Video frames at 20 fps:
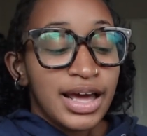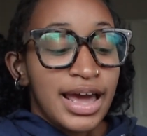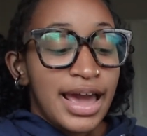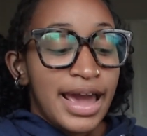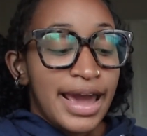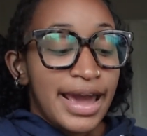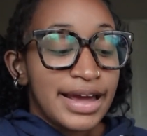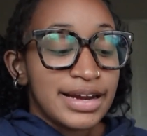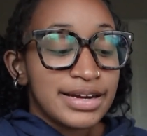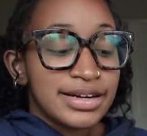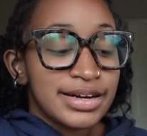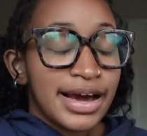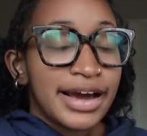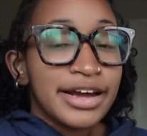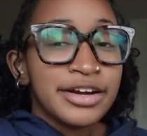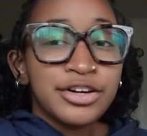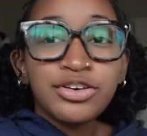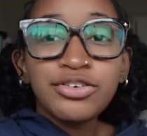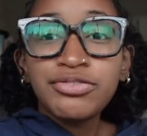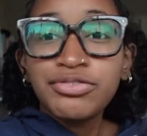And I
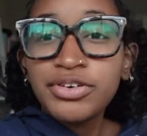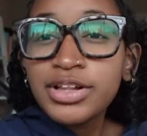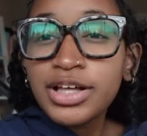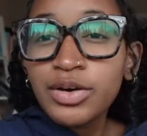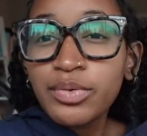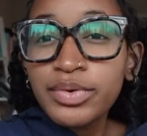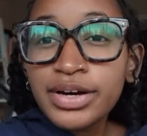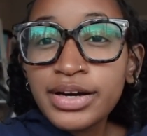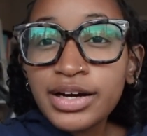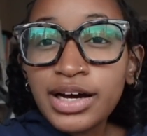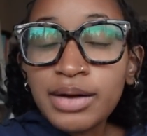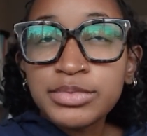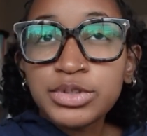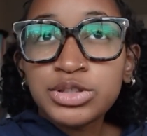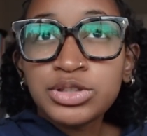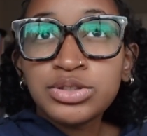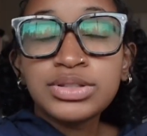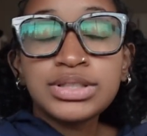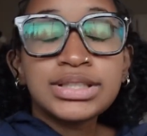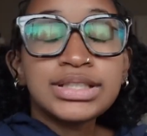do feel like when it comes
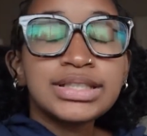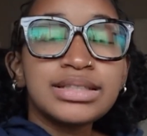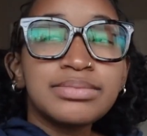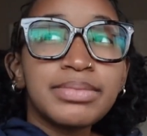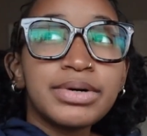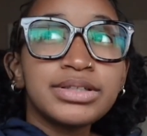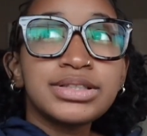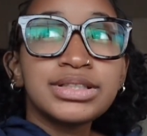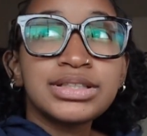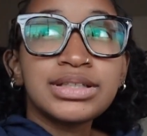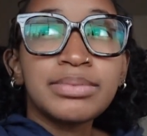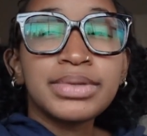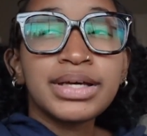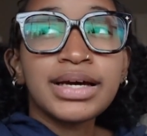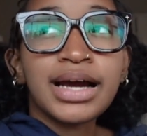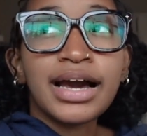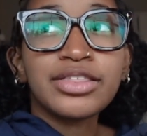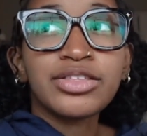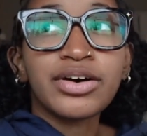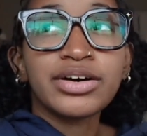to, this isn't much something
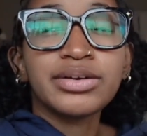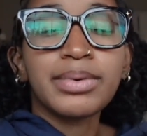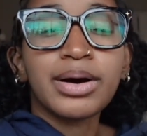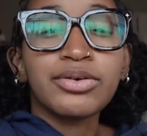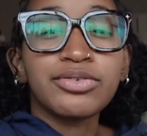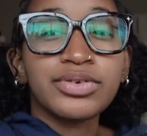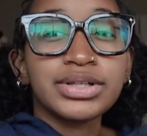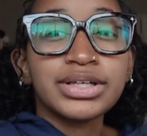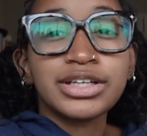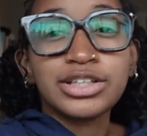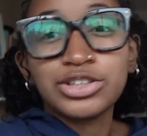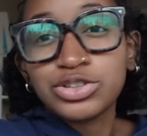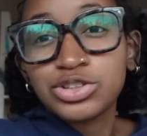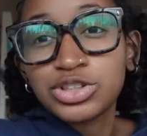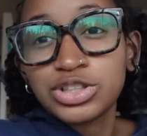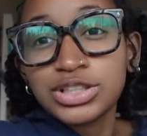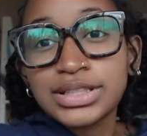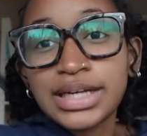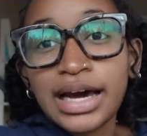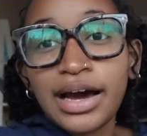I thought about really until
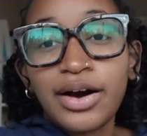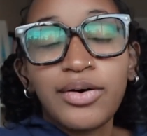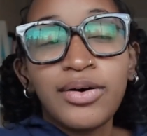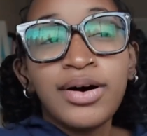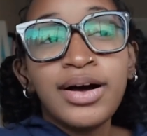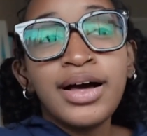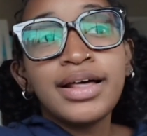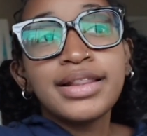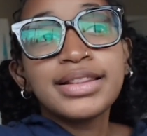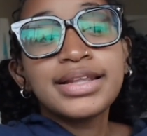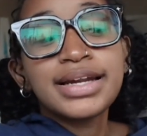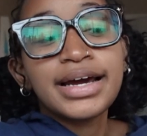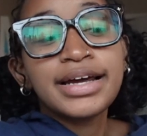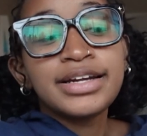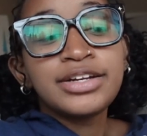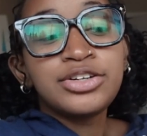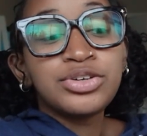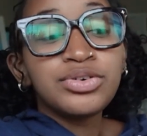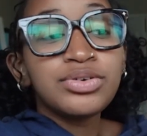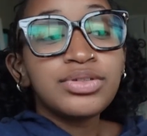just now, that I
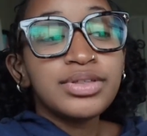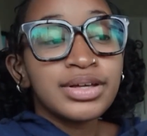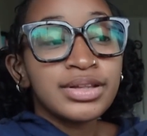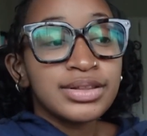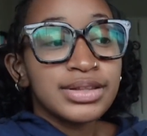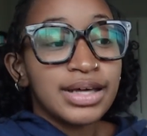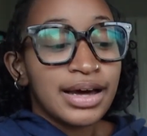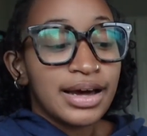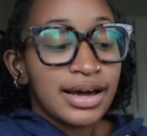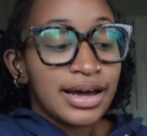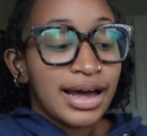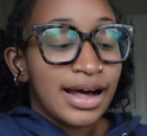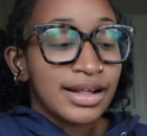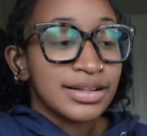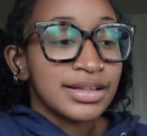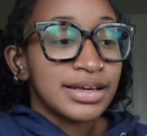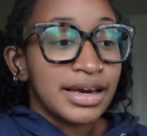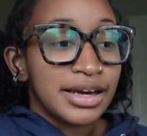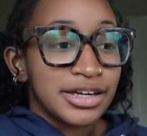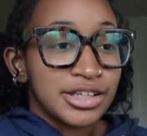do think that
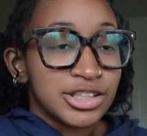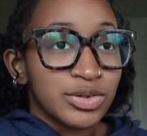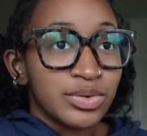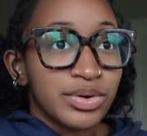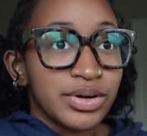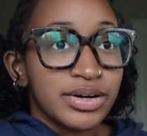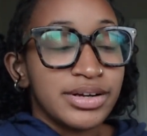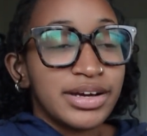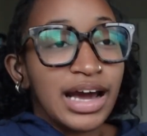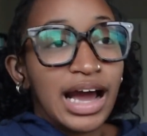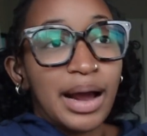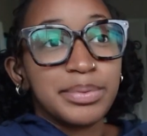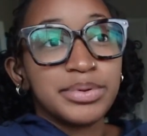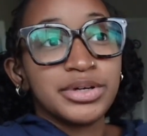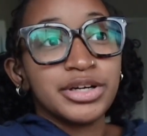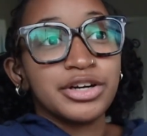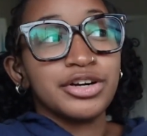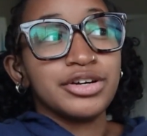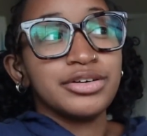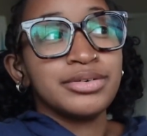Ali Hazelwood
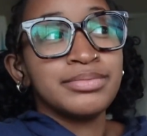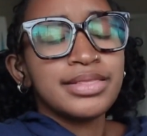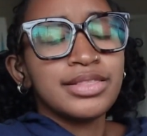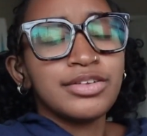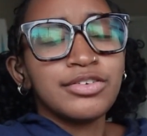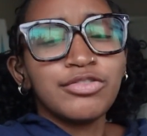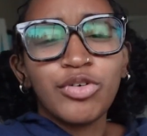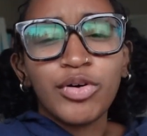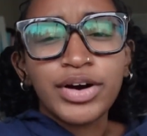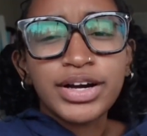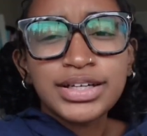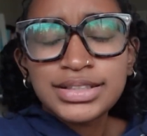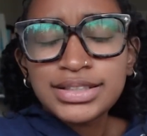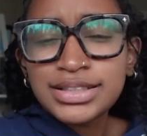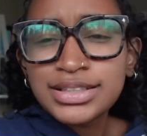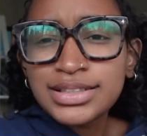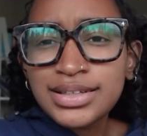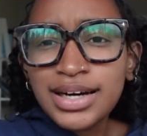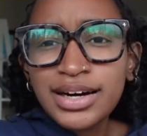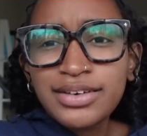captured the voice
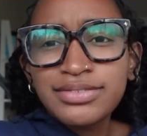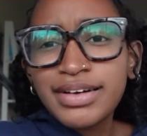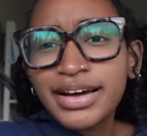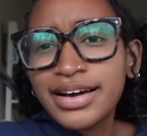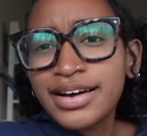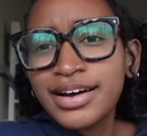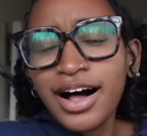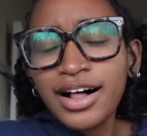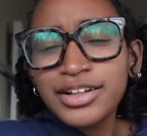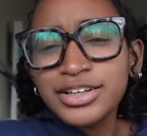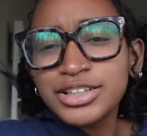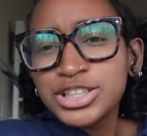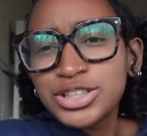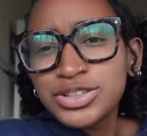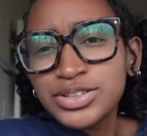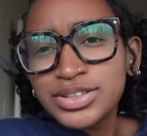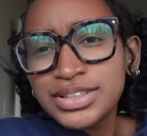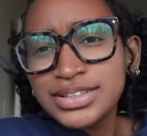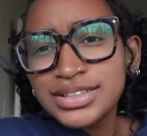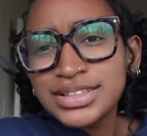of like college
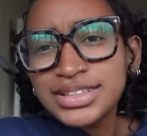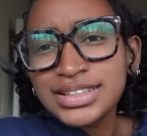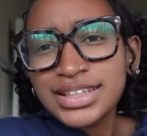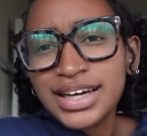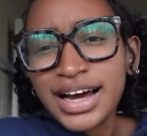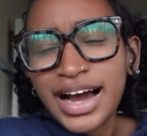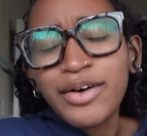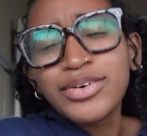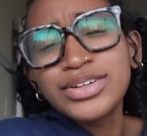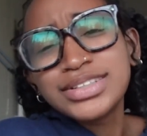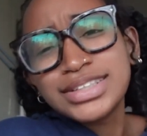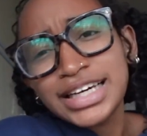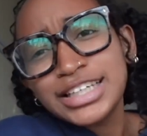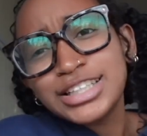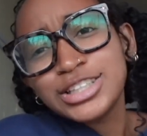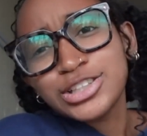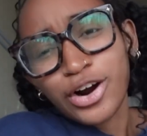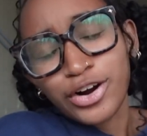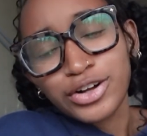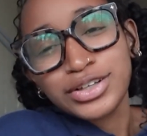students. I would say
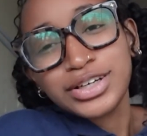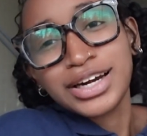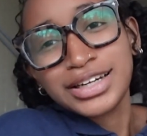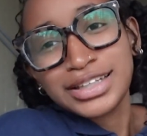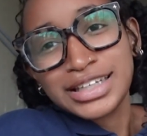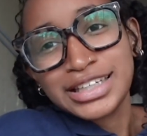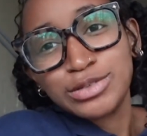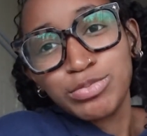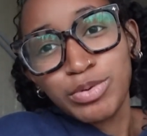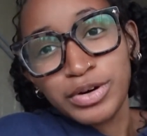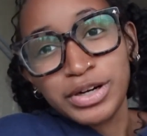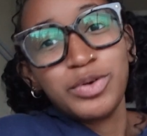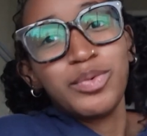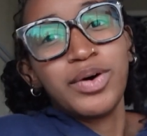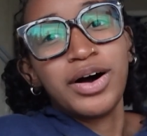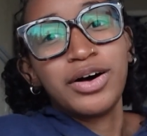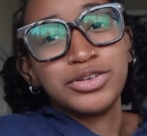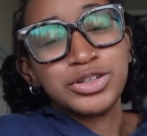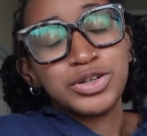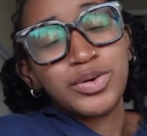Scarlett at least pretty
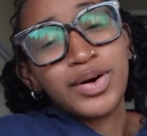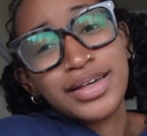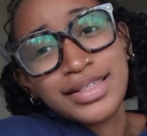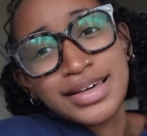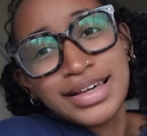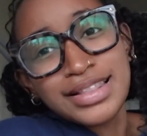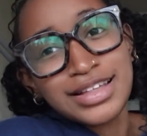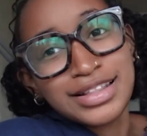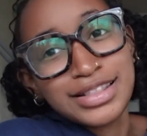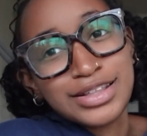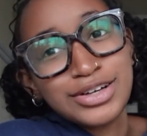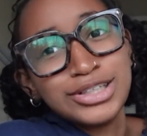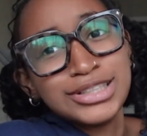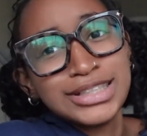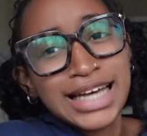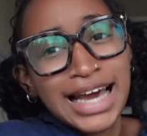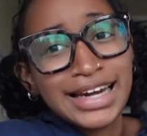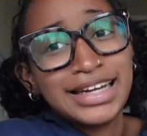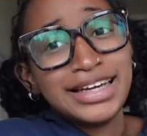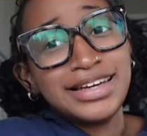well. Do I think that there's
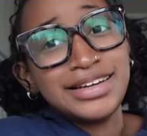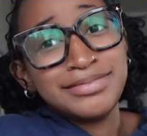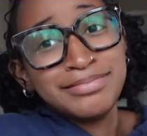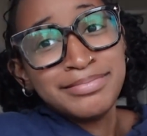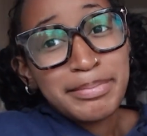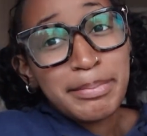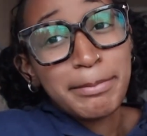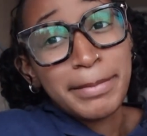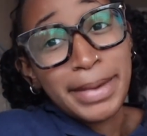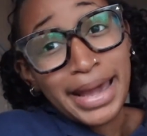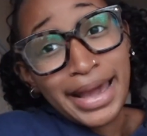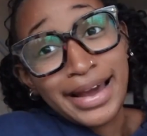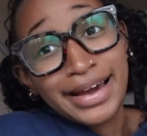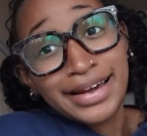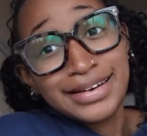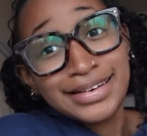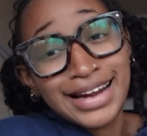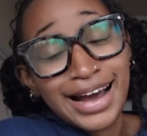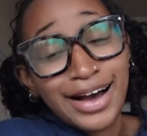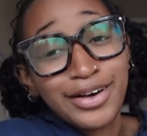any
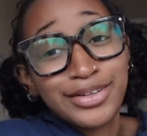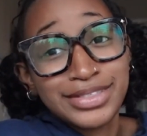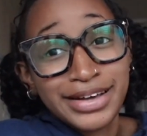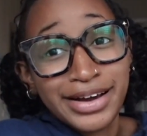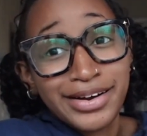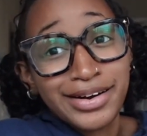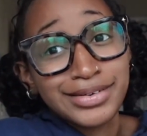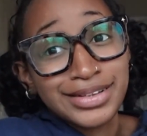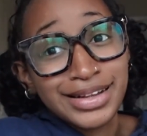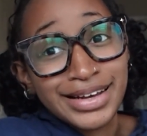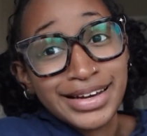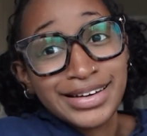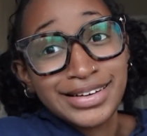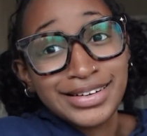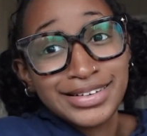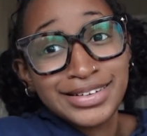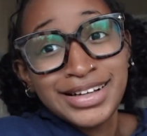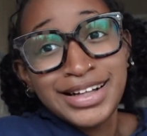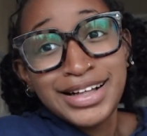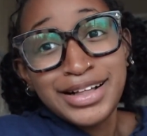man out there like
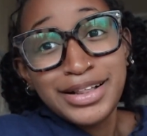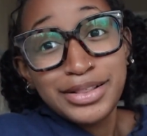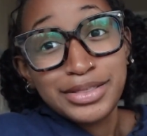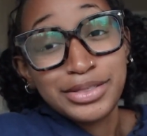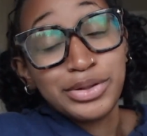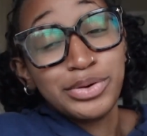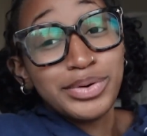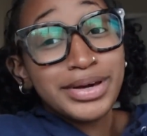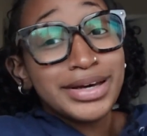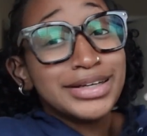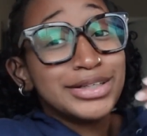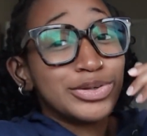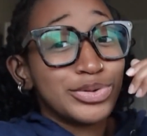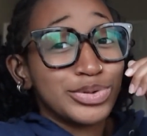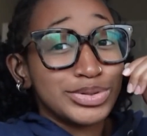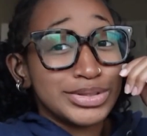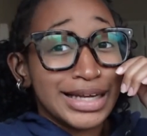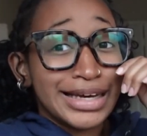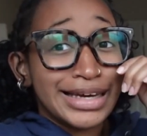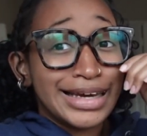Lucas
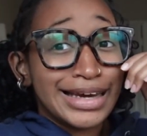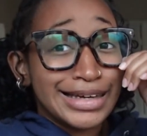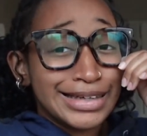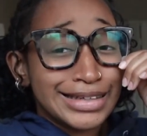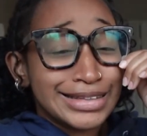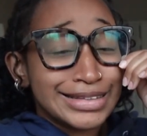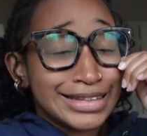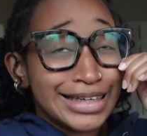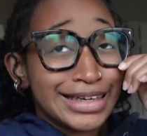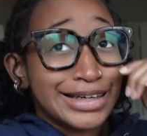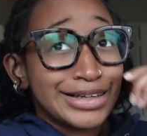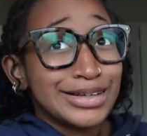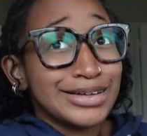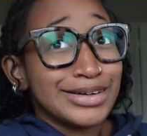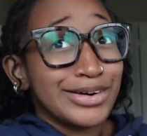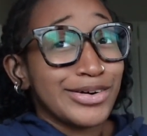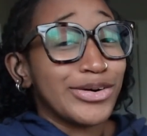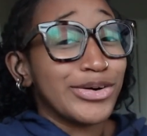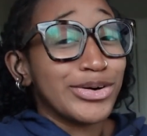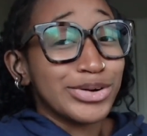who's like in his like
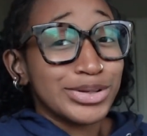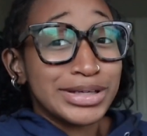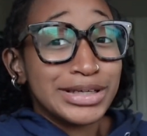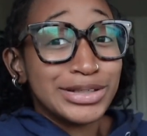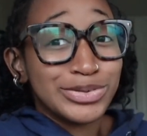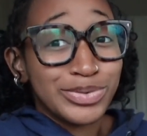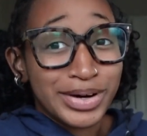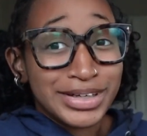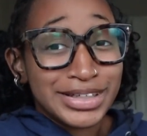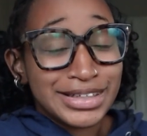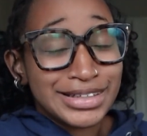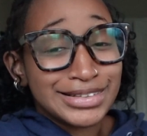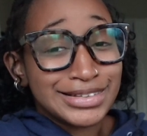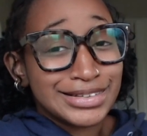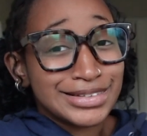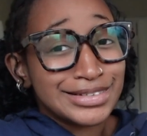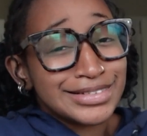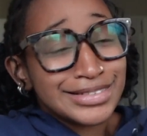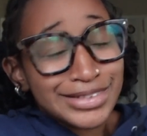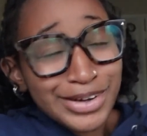early 20s?
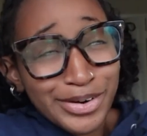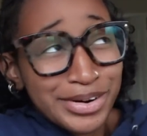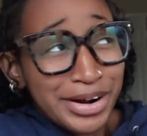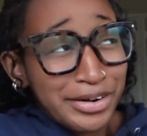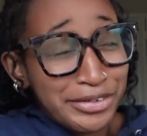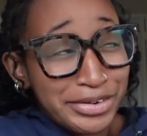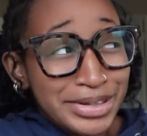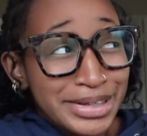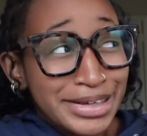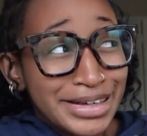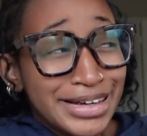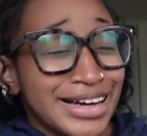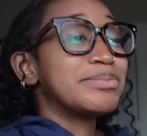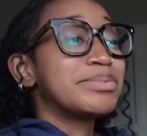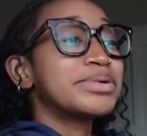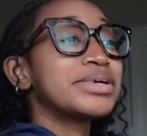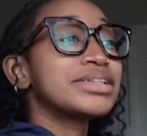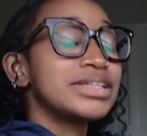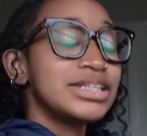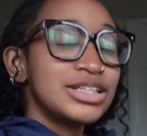No, not really. But
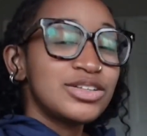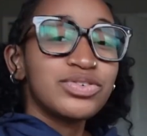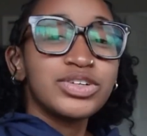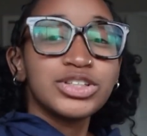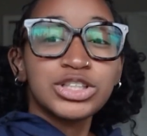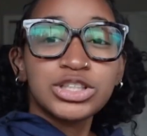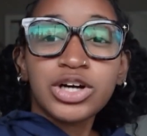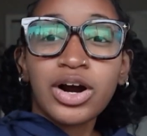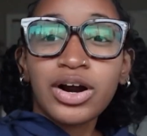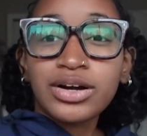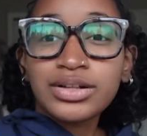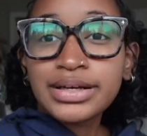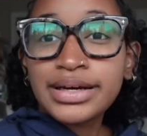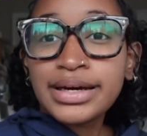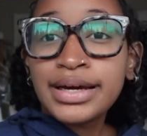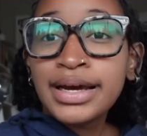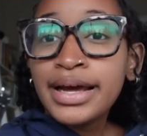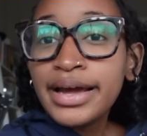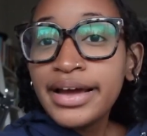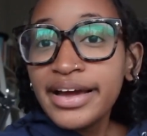at least for Scarlett,
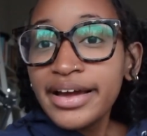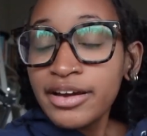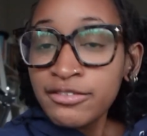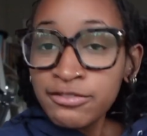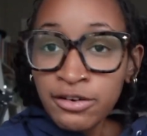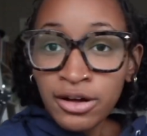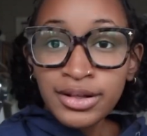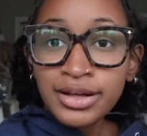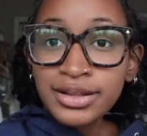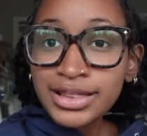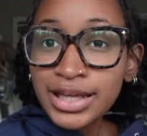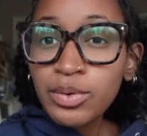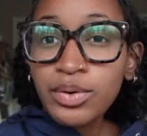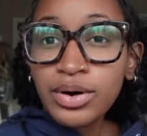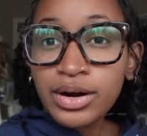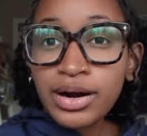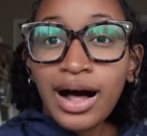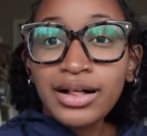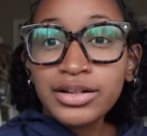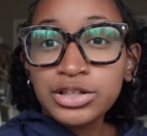it felt like they were
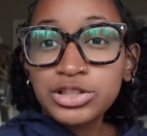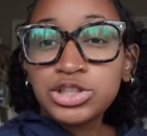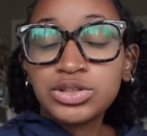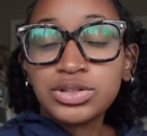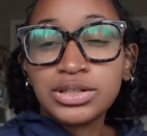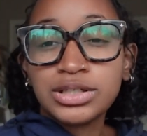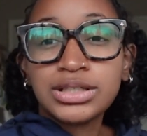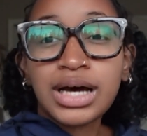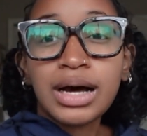college students.